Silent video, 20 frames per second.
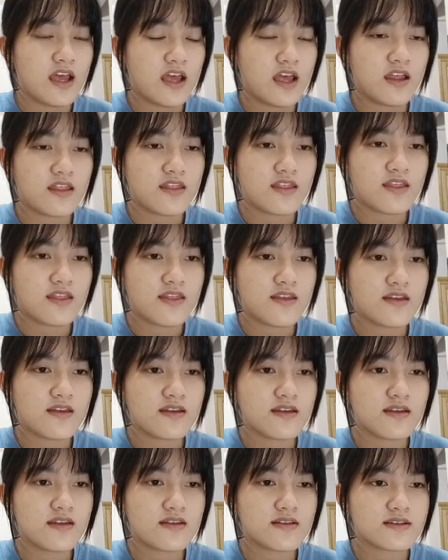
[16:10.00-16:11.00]
And the
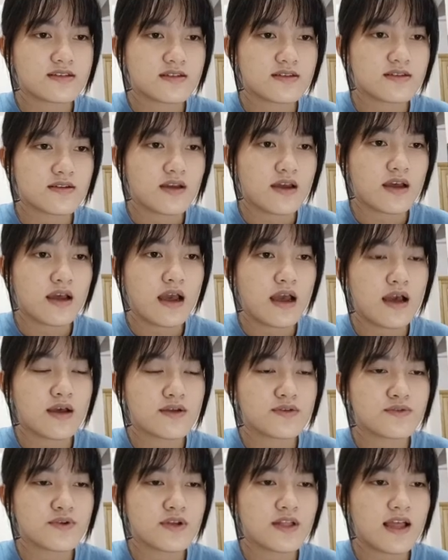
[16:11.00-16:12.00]
thing is, I
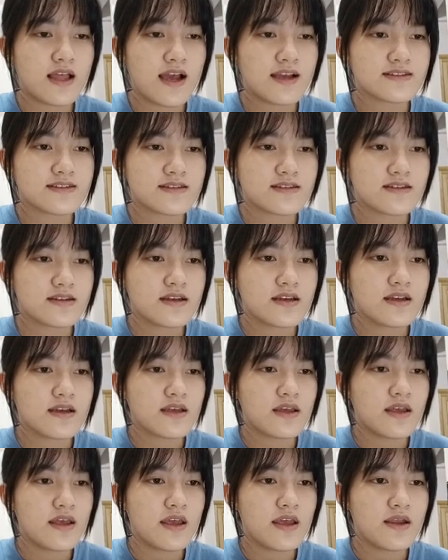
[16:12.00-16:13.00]
realized
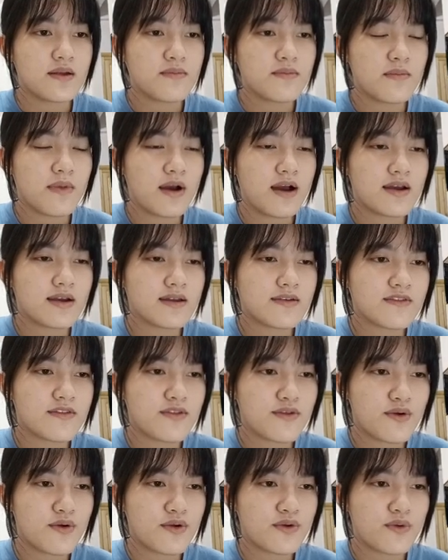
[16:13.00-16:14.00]
in my
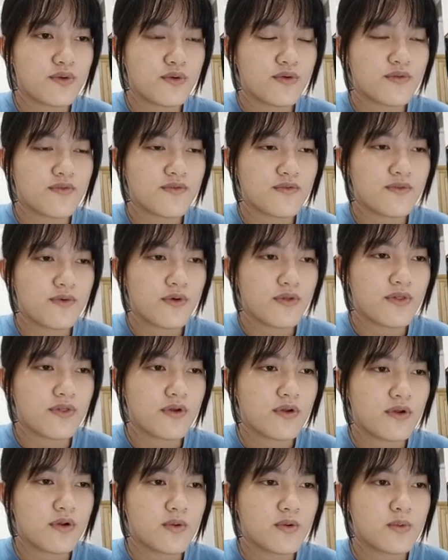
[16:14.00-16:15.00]
third or fourth
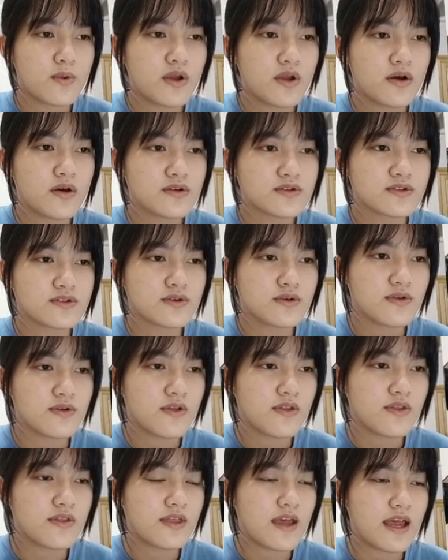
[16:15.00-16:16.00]
rehearsal
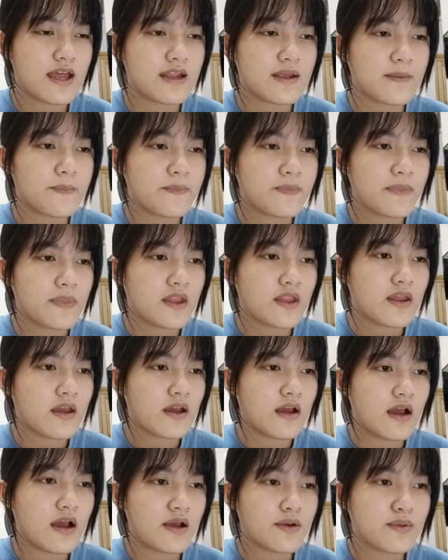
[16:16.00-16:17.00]
that
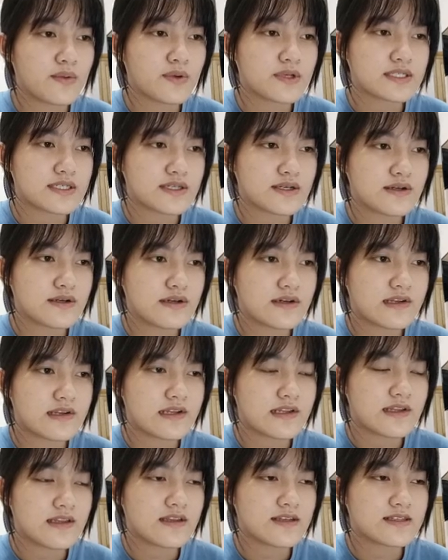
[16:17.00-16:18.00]
I was good
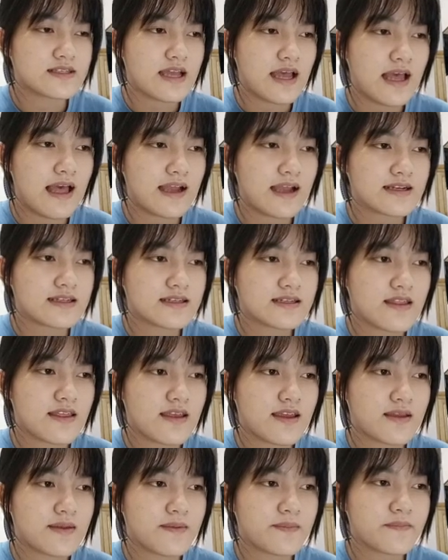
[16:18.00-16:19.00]
at this acting
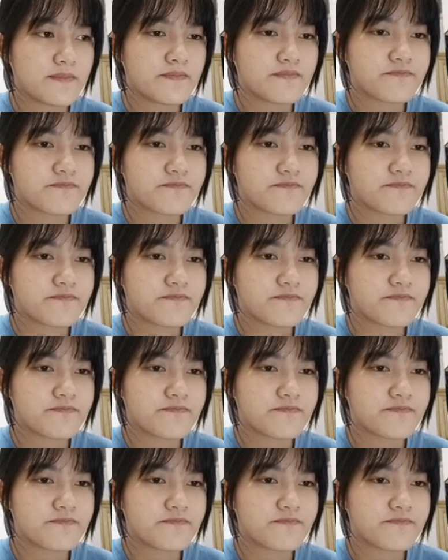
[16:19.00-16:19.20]
thing.